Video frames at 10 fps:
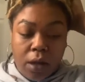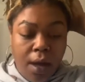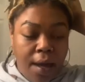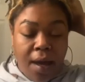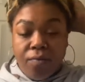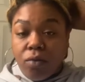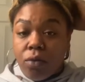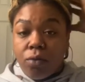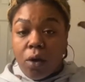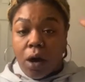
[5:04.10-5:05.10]
If
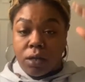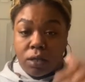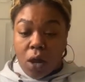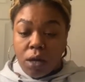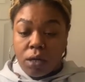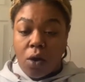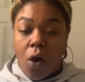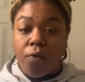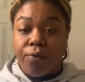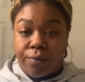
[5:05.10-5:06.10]
you are starting
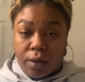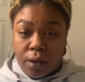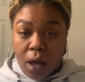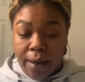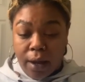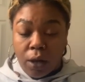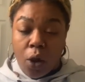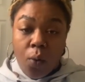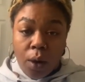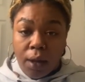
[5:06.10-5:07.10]
off at a
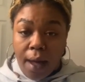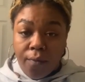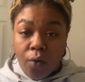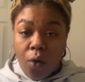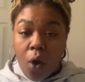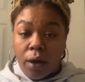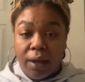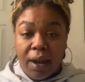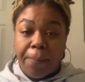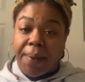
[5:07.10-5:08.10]
lower level or
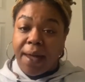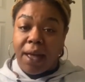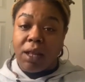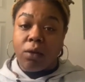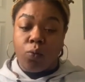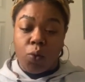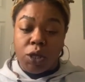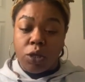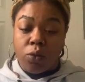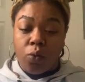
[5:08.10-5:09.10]
getting paid
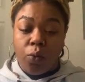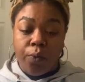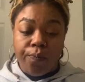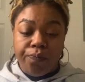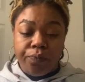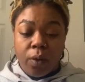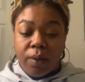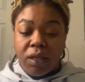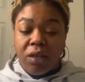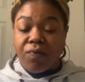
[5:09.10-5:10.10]
what you
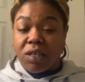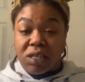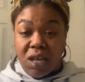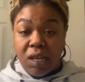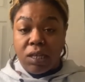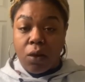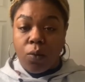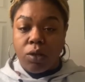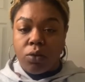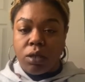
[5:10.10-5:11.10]
believe is less than
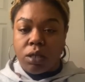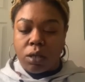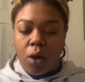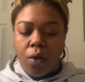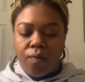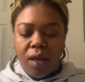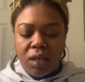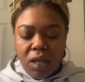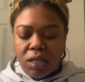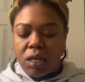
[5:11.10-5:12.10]
what you deserve, in
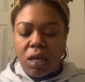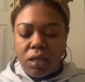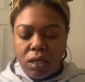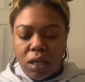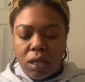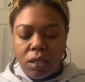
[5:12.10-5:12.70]
this instance,